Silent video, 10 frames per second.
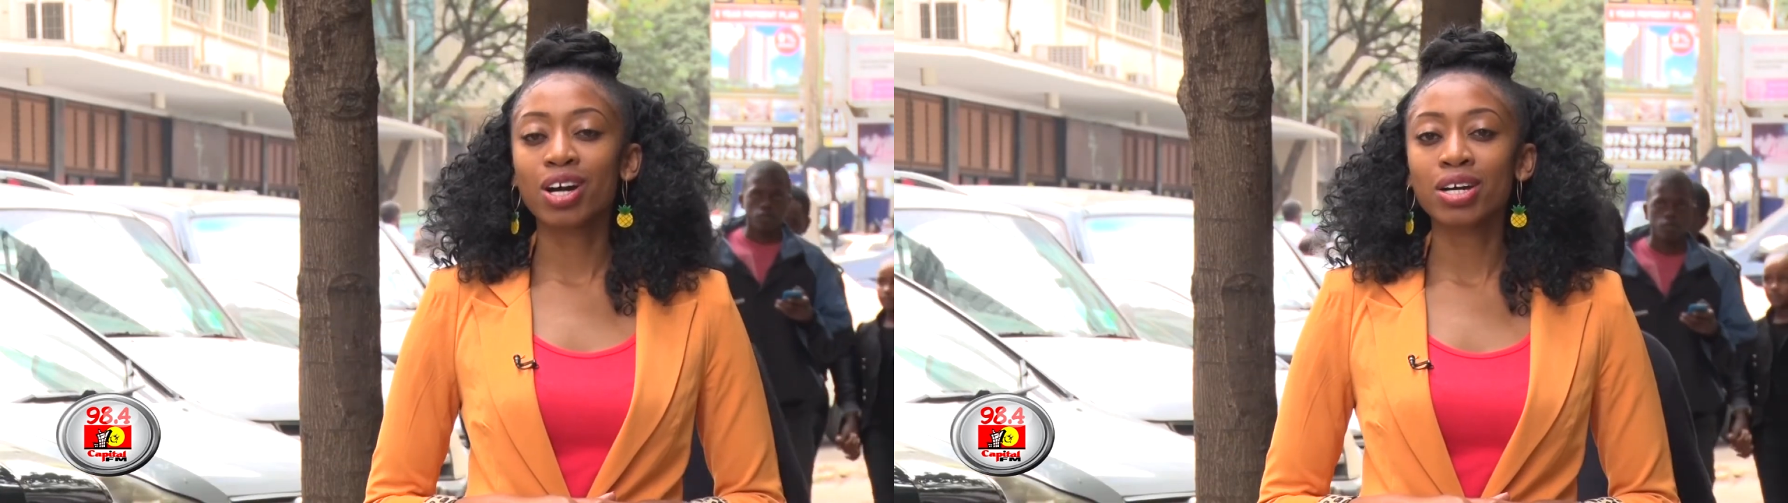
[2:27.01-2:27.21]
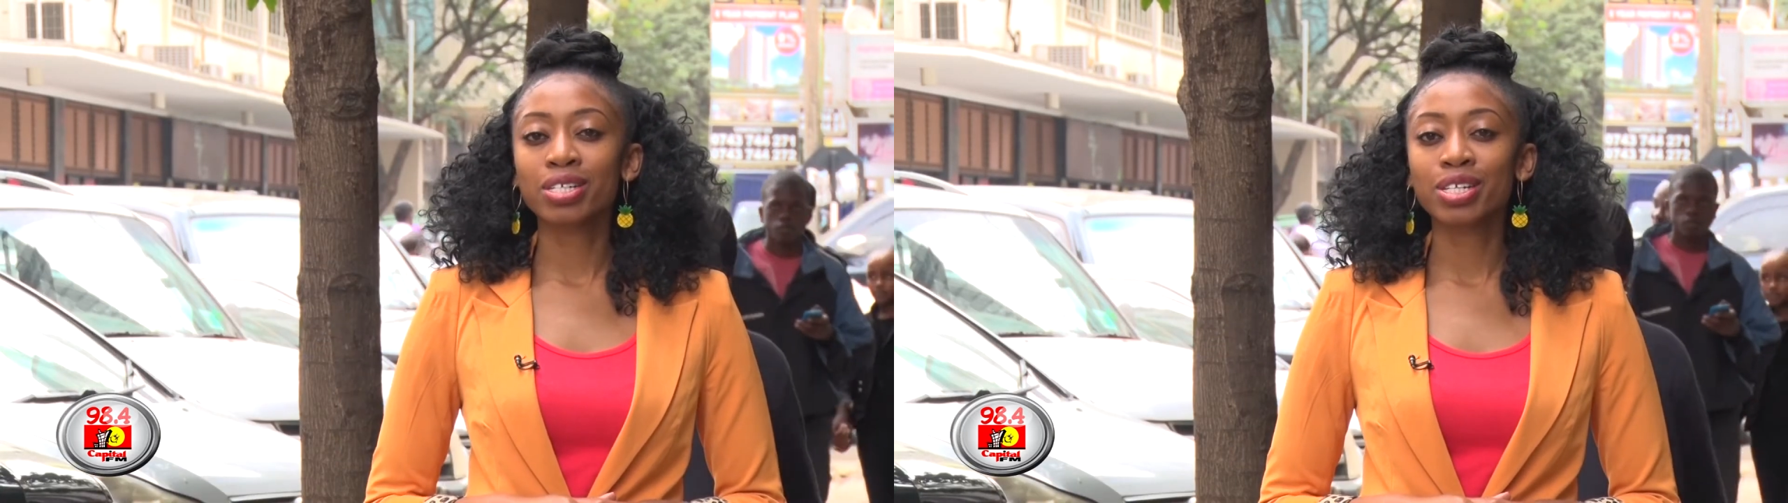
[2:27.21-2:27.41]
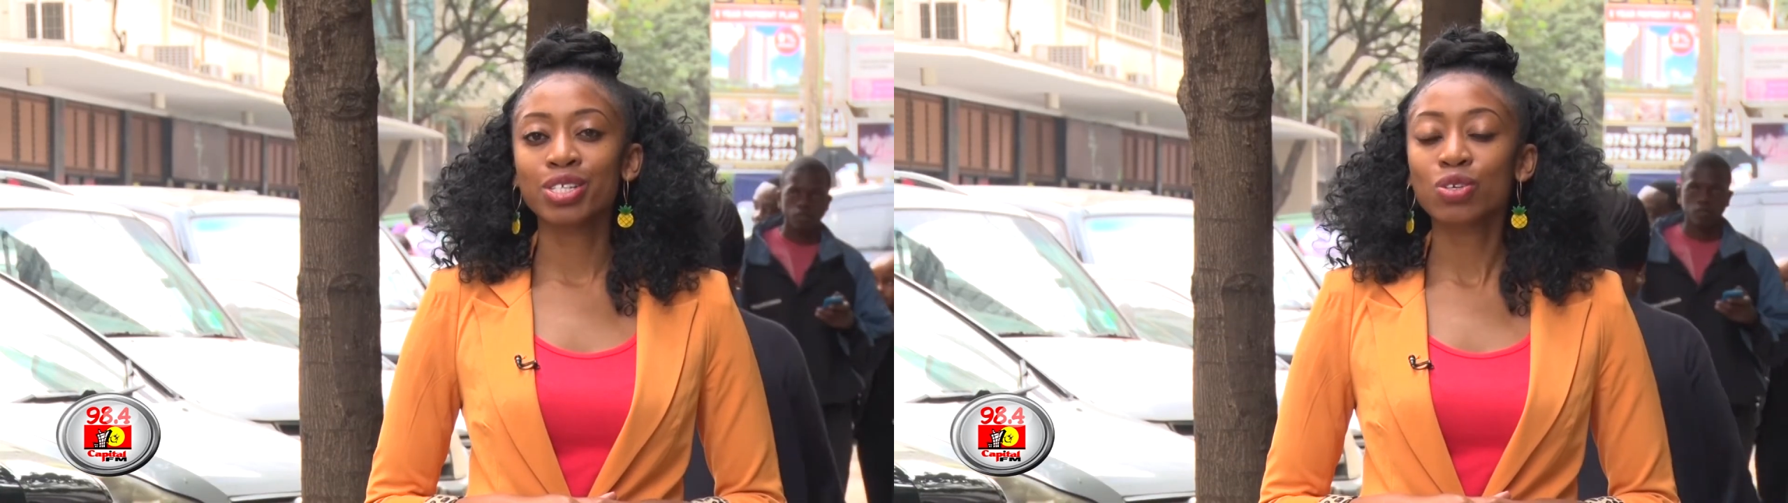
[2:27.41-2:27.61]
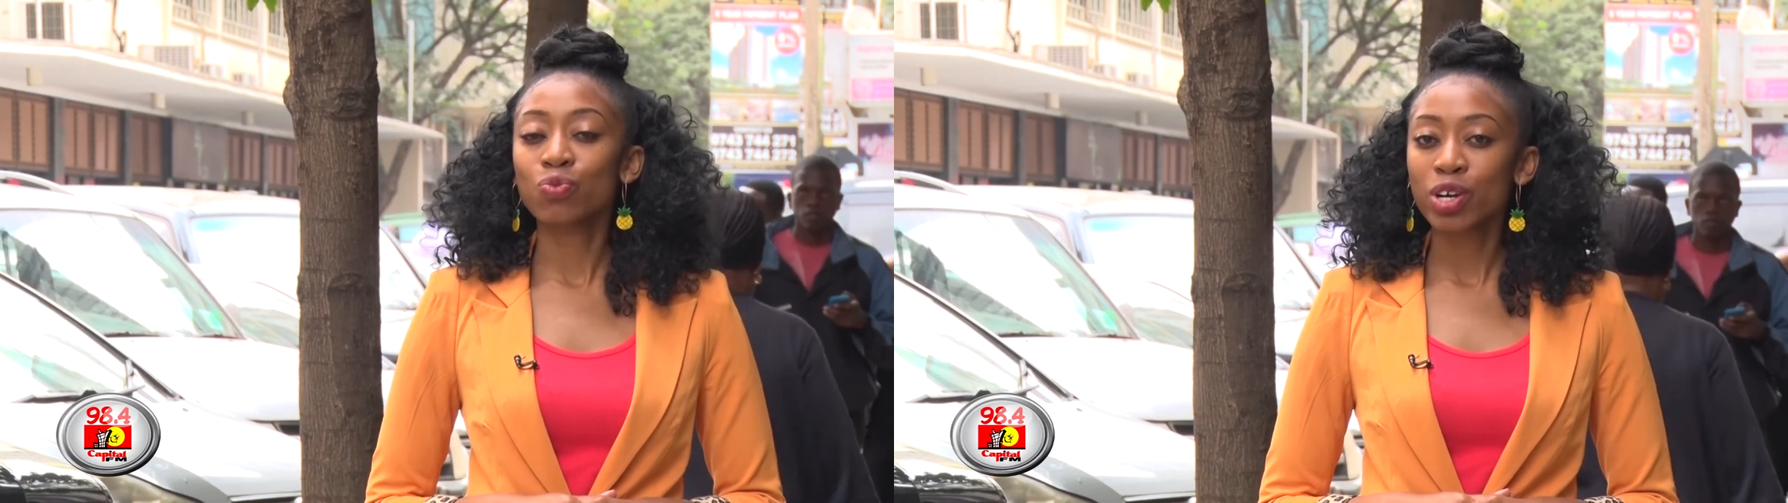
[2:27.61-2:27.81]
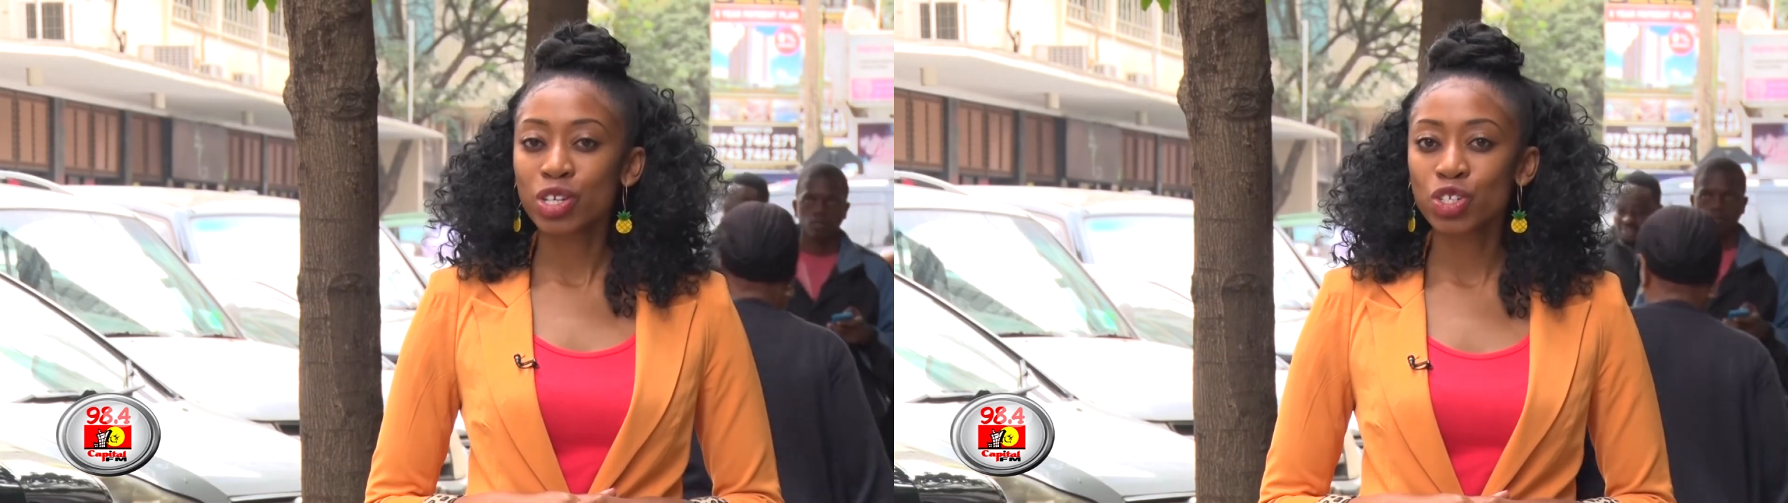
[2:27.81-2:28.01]
continent's
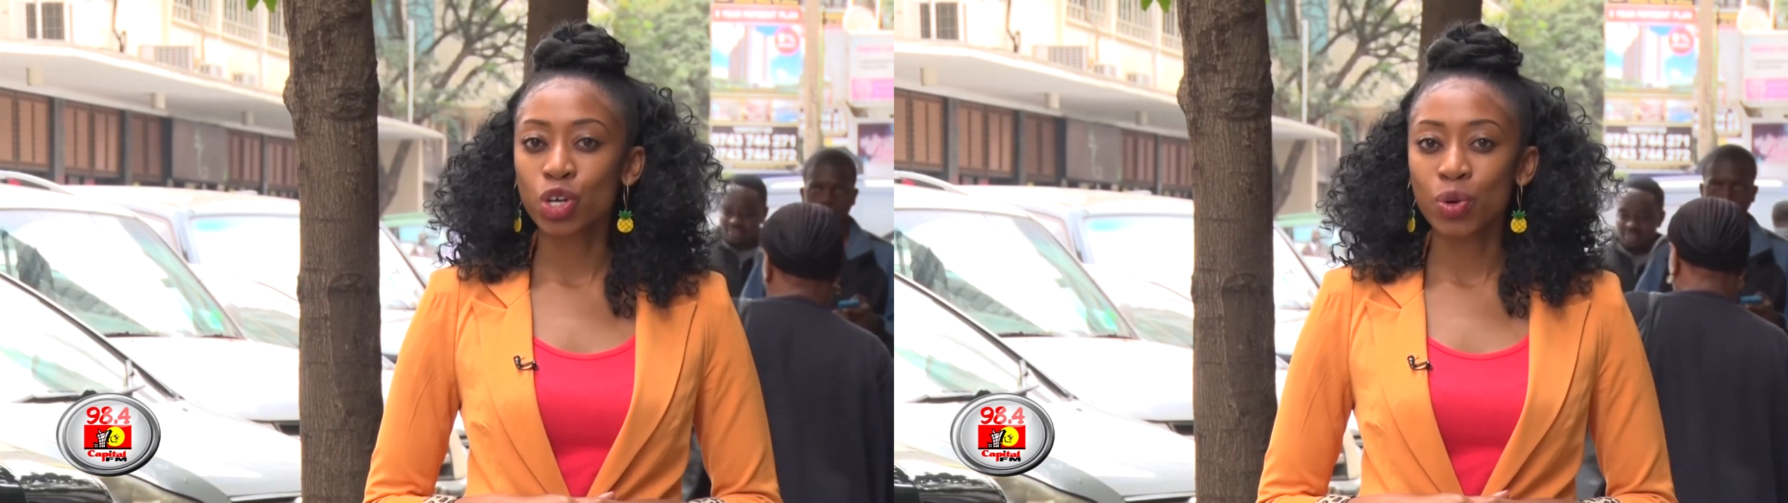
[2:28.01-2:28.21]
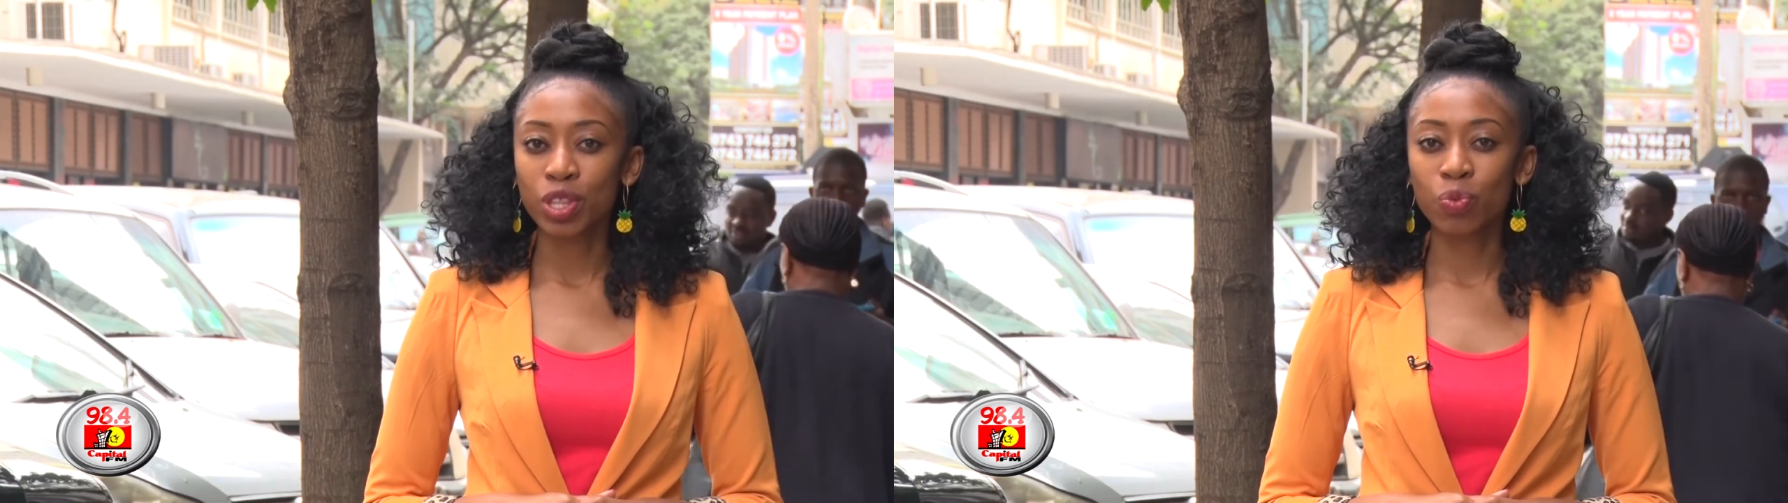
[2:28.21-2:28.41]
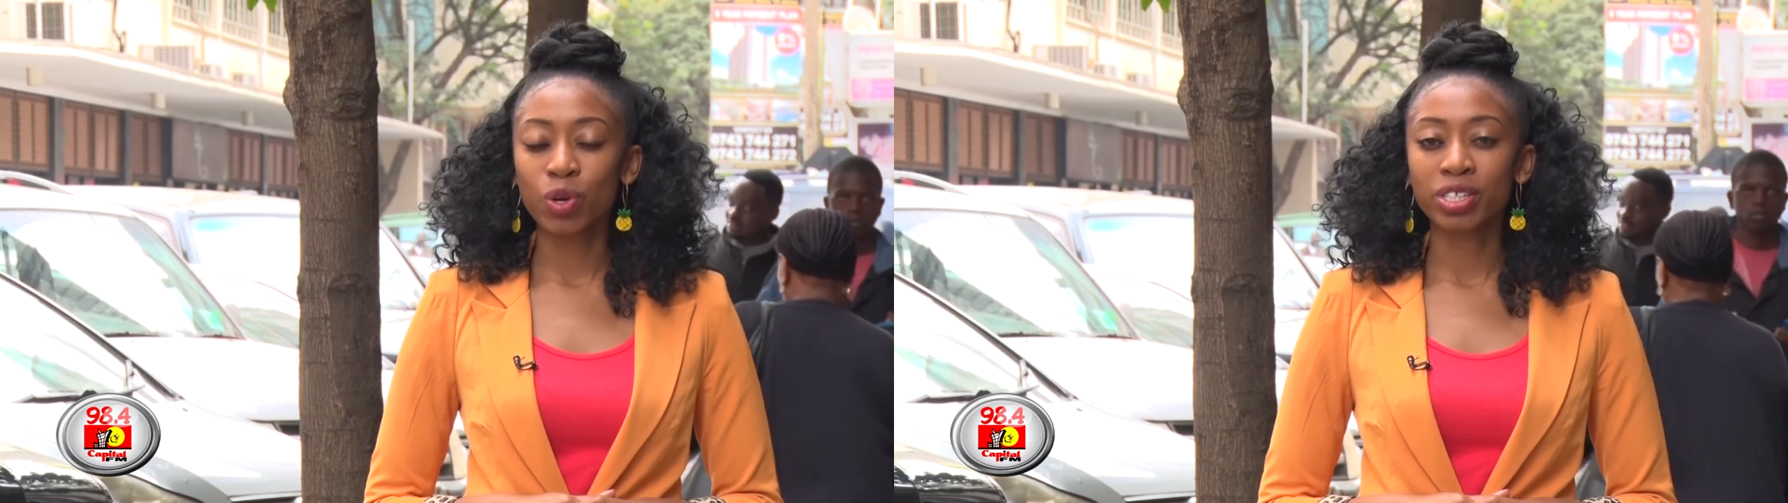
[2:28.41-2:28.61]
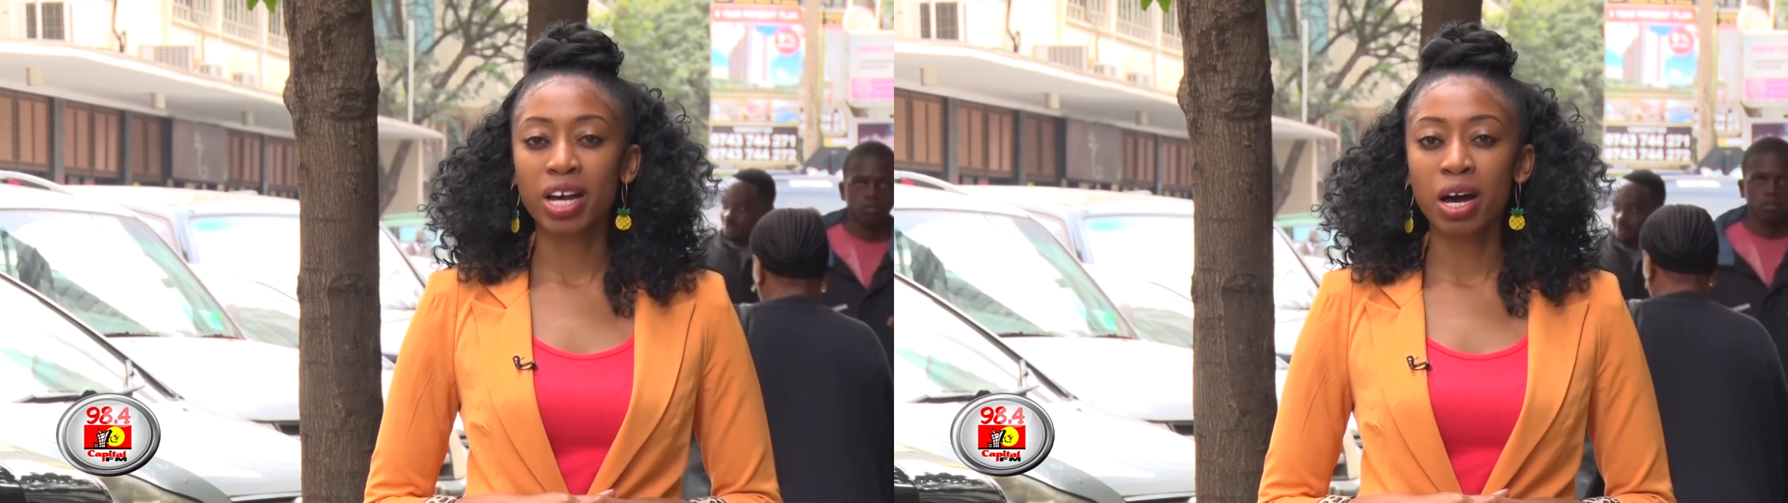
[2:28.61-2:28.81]
worst show in the World